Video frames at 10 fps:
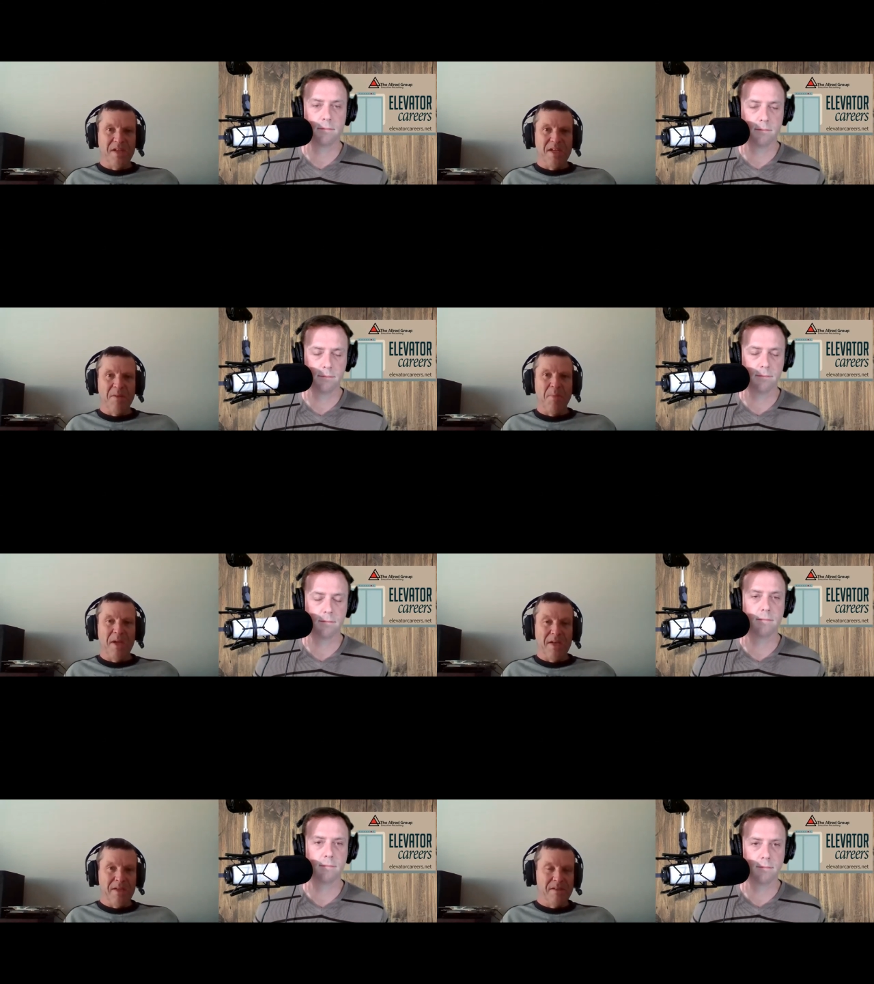Speaker 1: the
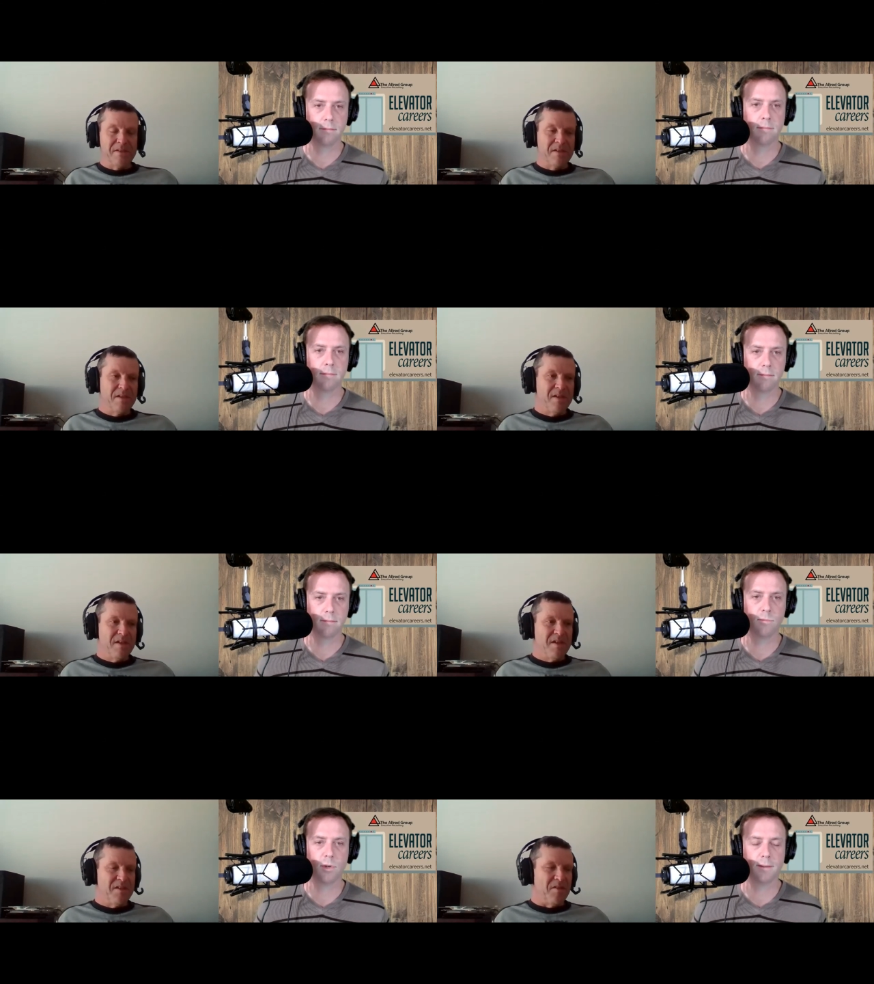independents
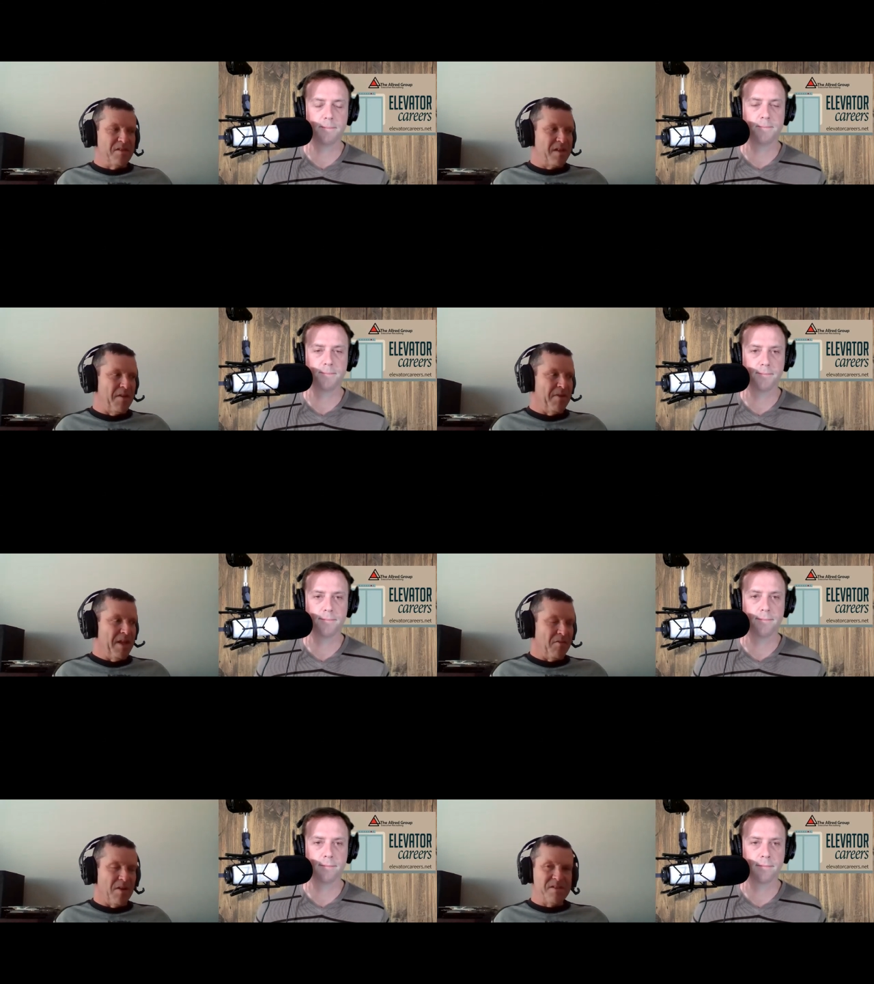right. so it's kind of an
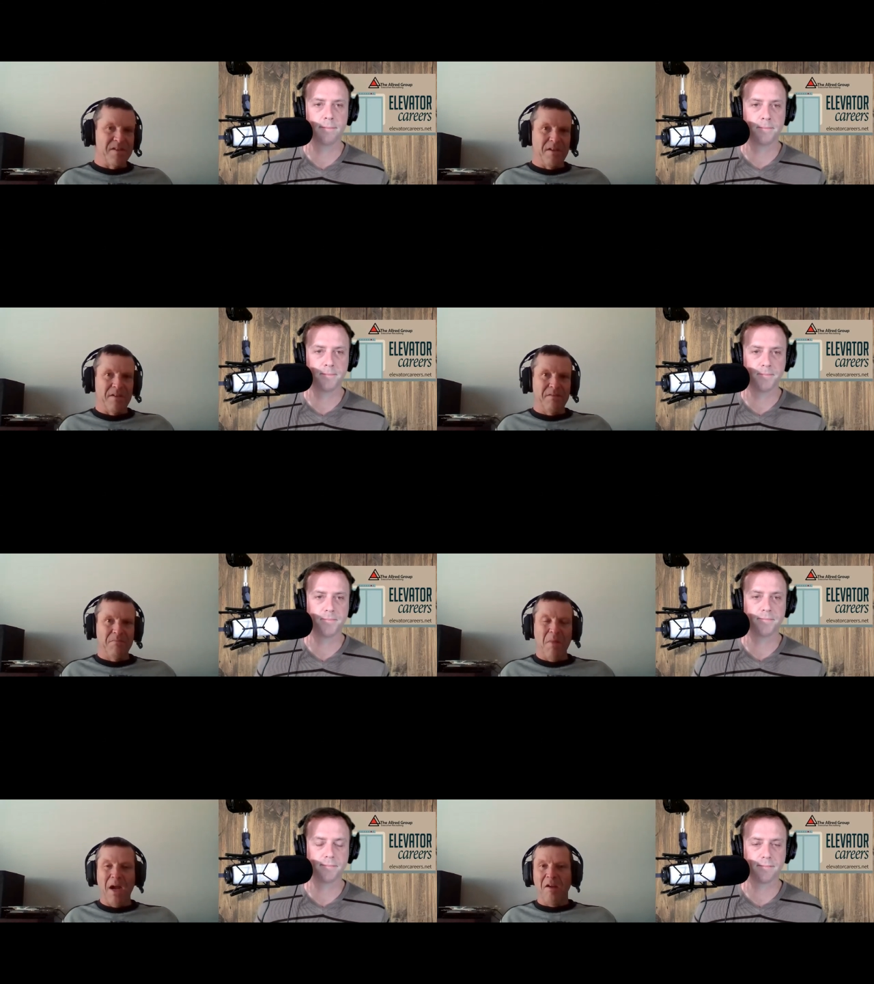interesting
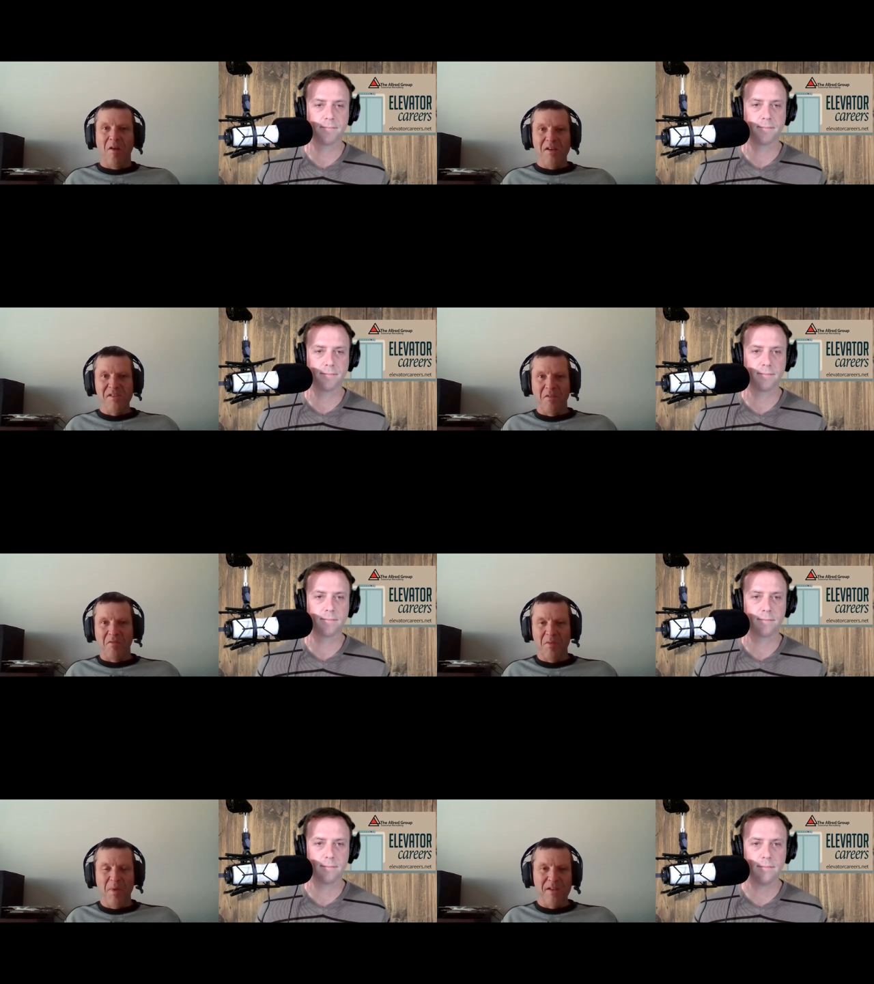migration
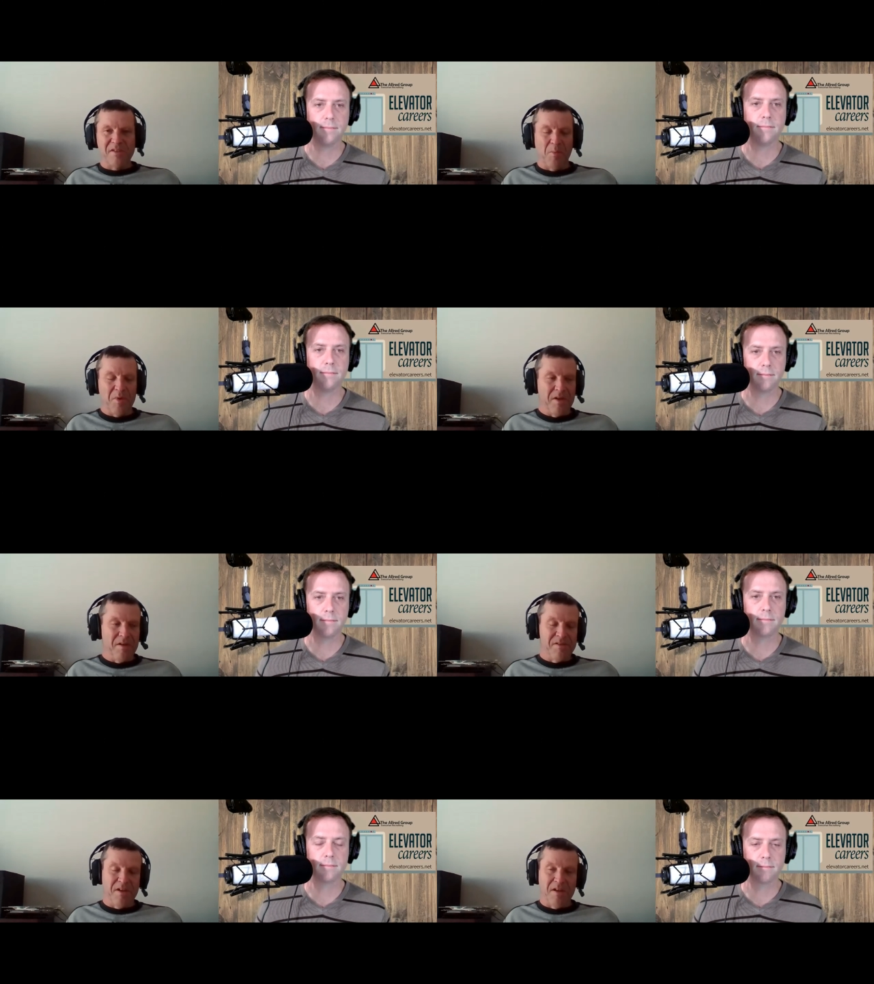over the past couple
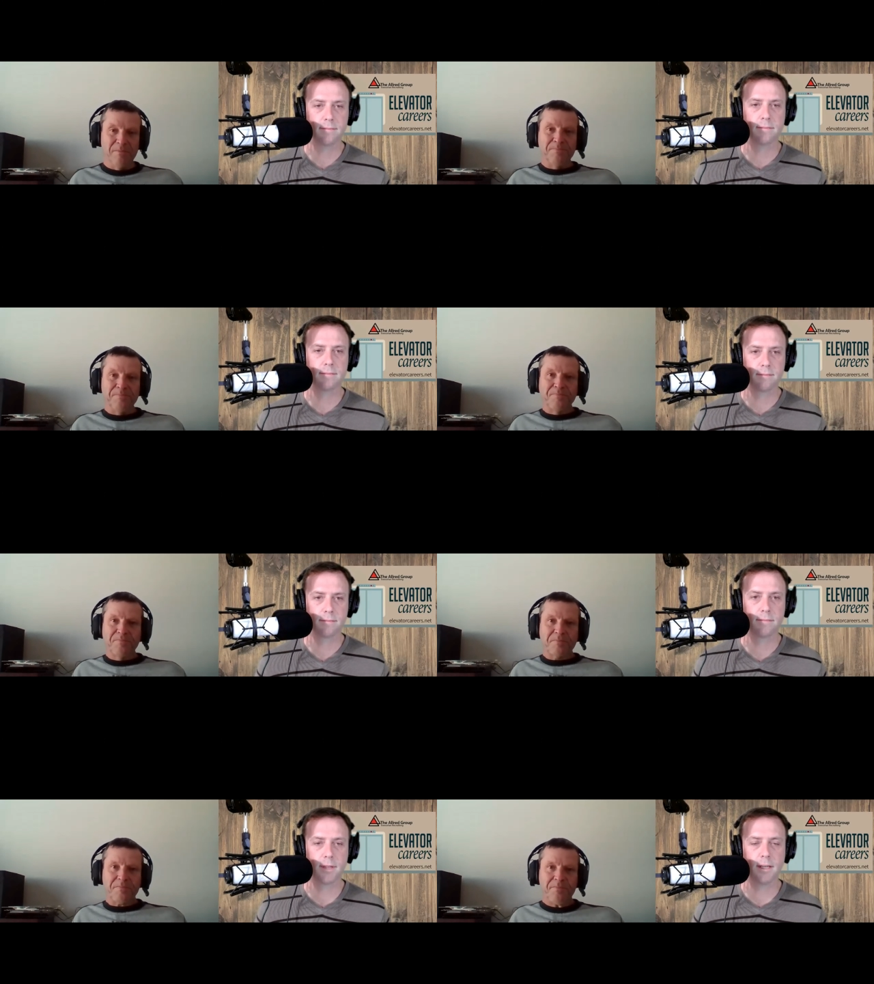years you know
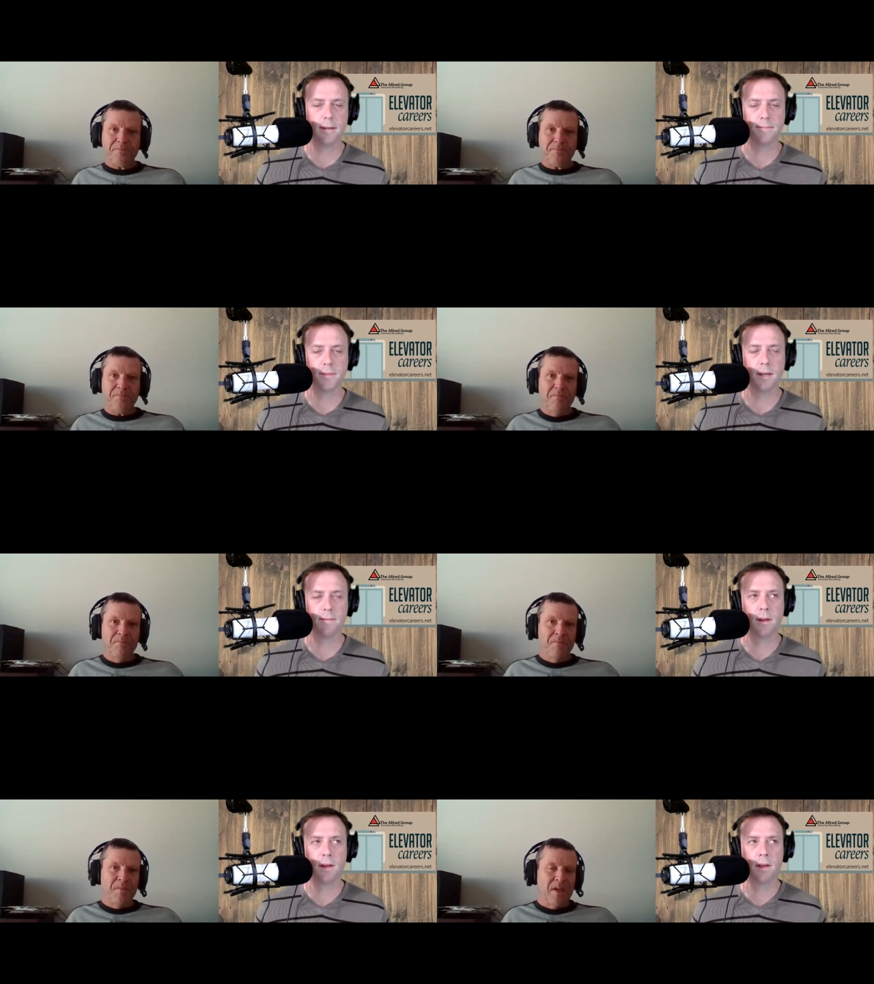
Speaker 2: yeah yeah
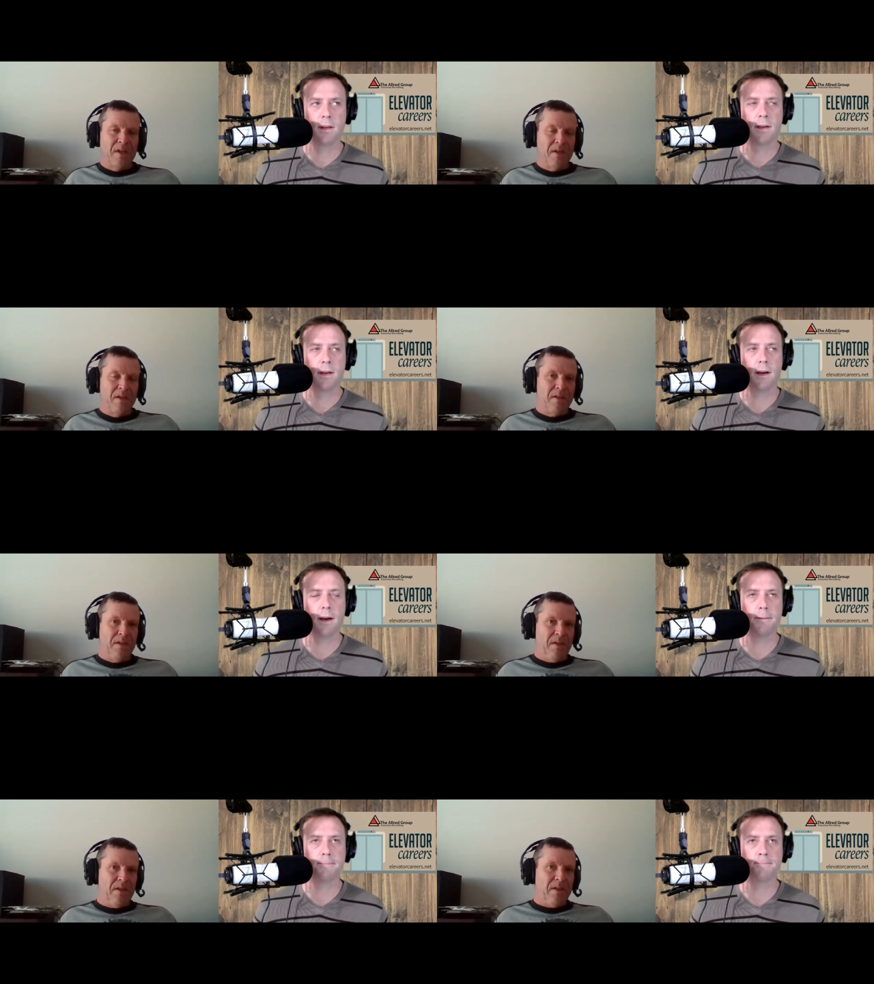
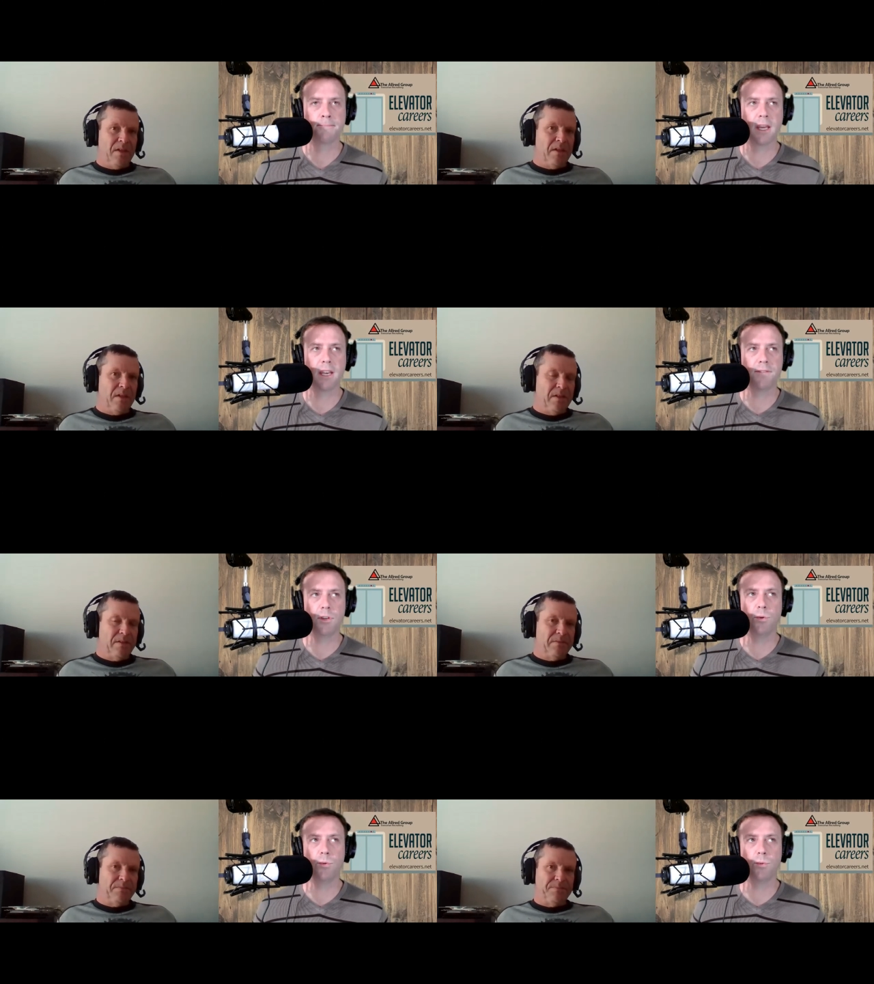um, and if
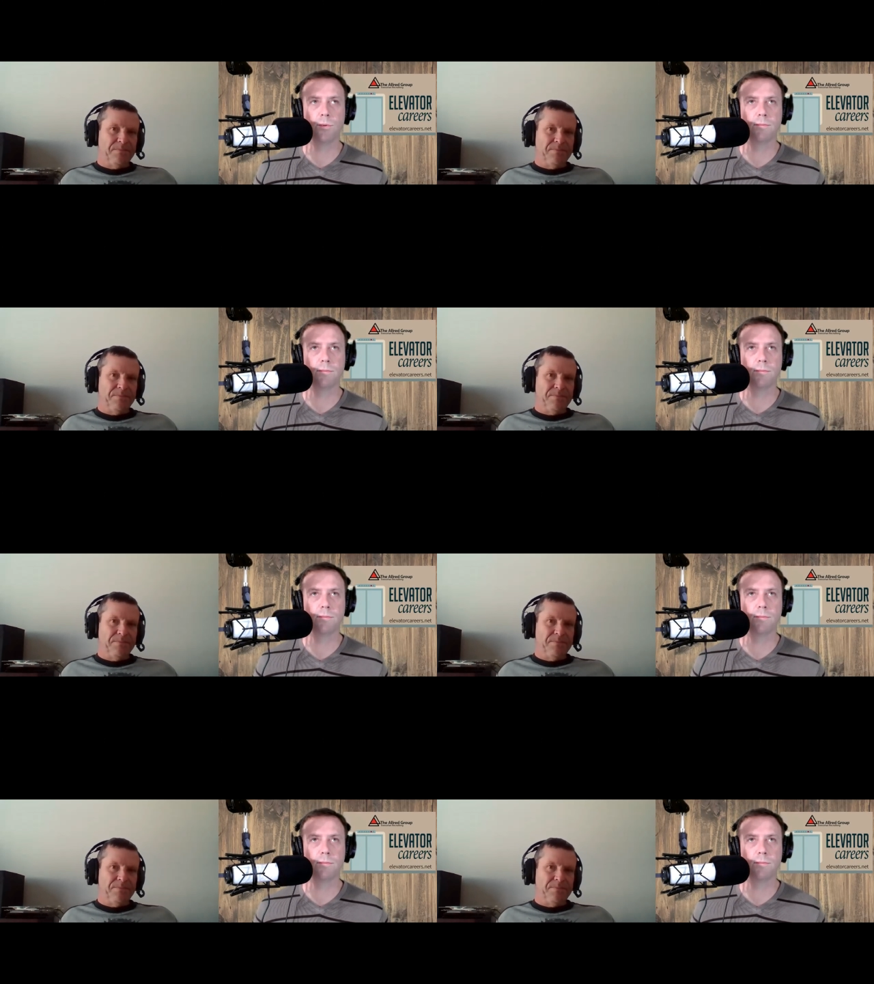you